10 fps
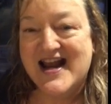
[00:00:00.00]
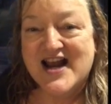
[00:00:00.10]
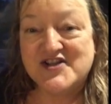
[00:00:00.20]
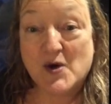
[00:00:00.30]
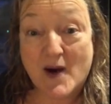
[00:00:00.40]

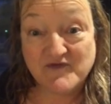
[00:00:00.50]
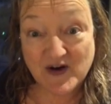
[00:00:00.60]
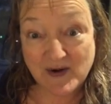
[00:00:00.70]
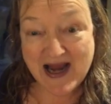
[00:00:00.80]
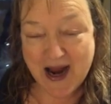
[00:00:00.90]
So I'm
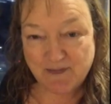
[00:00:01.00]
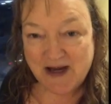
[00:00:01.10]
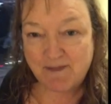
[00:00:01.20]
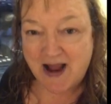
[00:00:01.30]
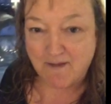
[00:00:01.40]
very happy
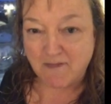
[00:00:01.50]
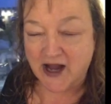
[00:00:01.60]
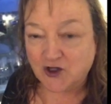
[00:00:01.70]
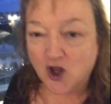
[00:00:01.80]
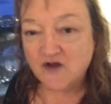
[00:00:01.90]
about my
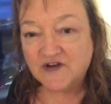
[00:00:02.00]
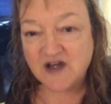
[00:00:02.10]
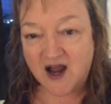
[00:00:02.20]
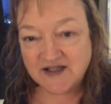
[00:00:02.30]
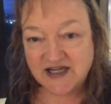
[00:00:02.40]

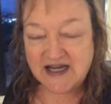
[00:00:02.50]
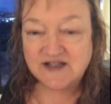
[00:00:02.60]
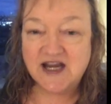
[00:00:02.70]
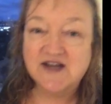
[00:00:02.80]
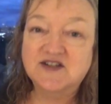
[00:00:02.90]
COVID-19
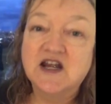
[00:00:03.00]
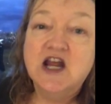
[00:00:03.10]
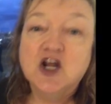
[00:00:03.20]
test.